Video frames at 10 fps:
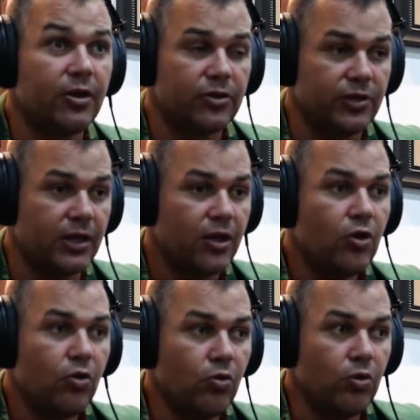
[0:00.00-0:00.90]
Like, I think
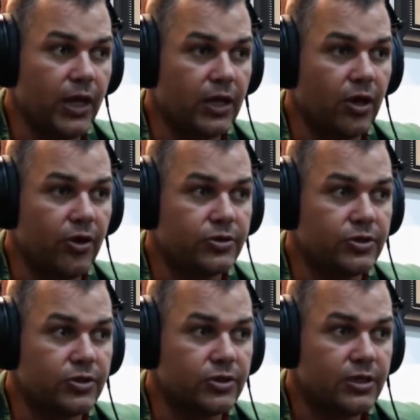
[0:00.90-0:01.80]
all head
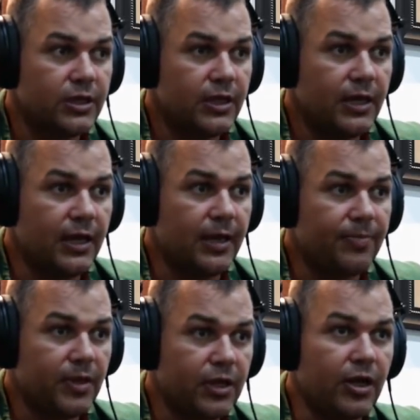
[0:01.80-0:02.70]
coaches,
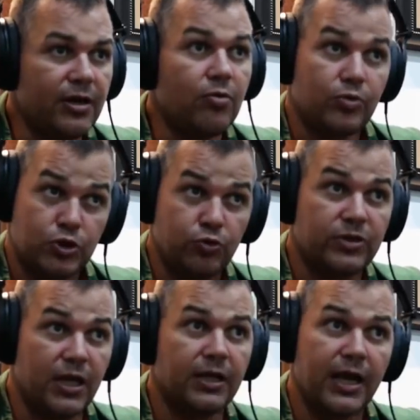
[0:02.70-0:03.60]
you know, should
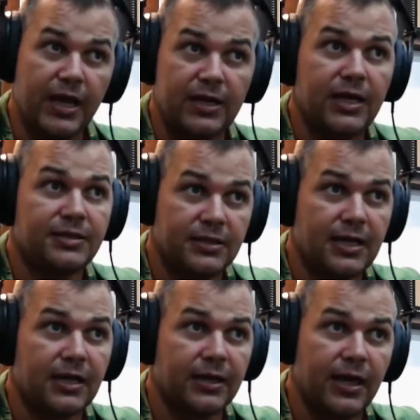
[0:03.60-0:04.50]
delegate, need to
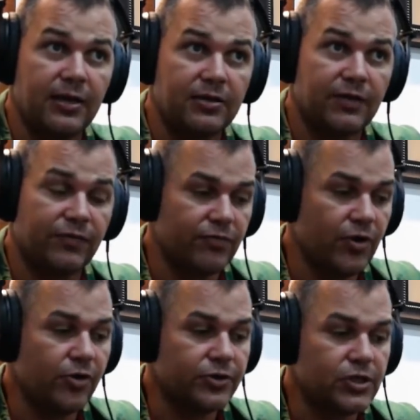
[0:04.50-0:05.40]
delegate different
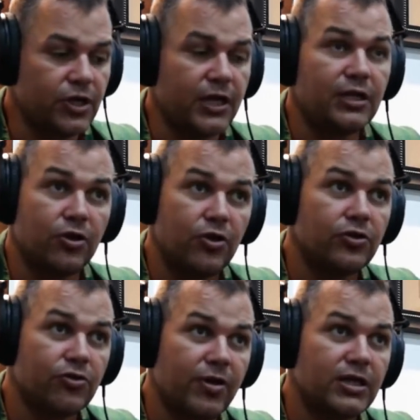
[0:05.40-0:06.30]
roles. So you need to earn
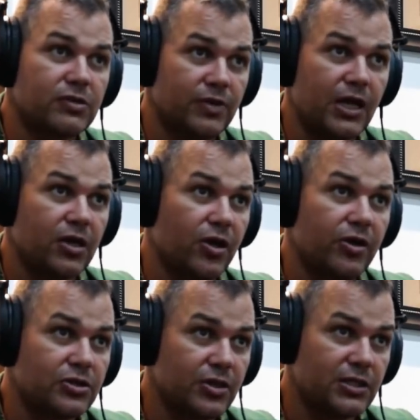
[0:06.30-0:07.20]
the trust of the head
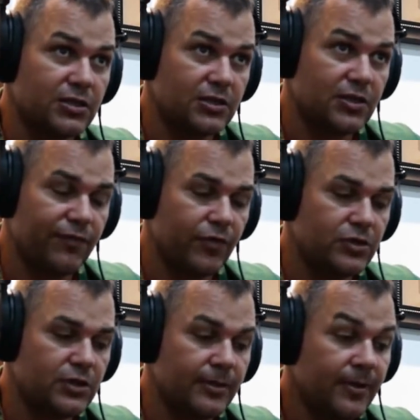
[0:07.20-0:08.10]
coach. So that's the
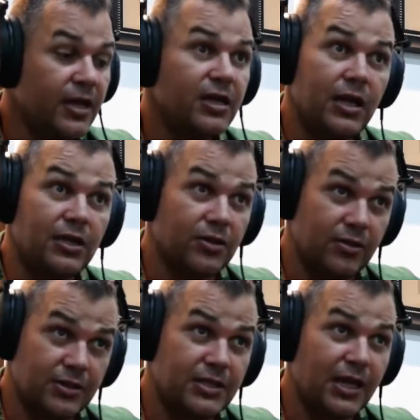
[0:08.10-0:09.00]
first thing. You need to,
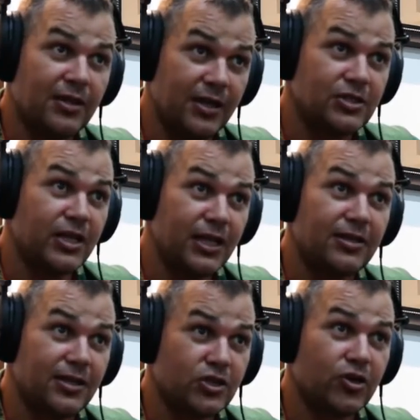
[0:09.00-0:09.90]
the second thing is you need to
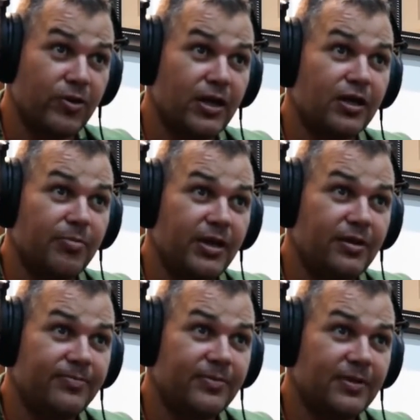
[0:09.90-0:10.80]
disagree and commit,
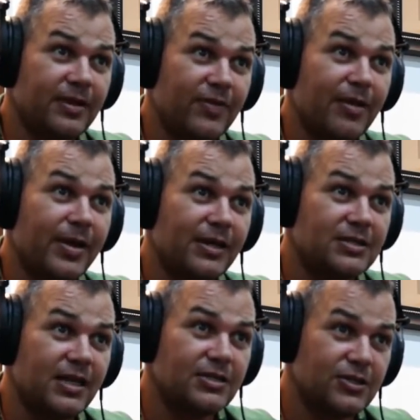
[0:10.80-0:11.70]
if that makes sense.